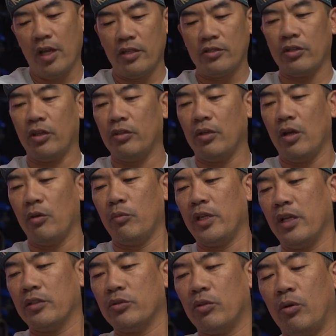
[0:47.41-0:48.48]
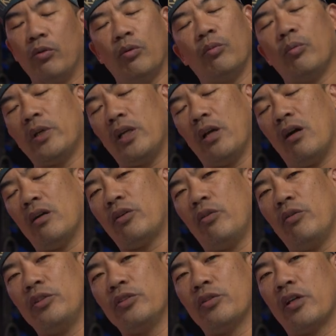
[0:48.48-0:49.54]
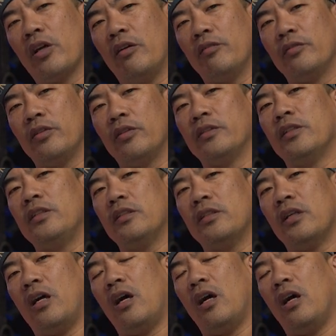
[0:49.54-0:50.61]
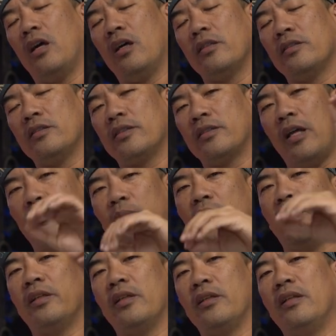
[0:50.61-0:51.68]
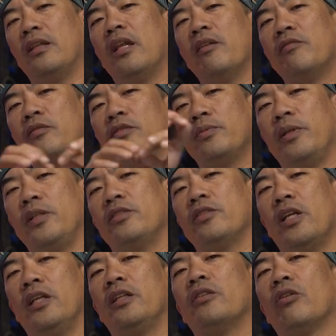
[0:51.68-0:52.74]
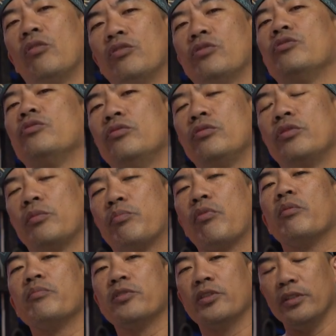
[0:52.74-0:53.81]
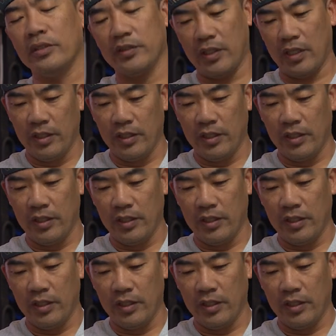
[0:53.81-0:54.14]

So we are going to cover the slapping 11 speed chain onto the Brompton.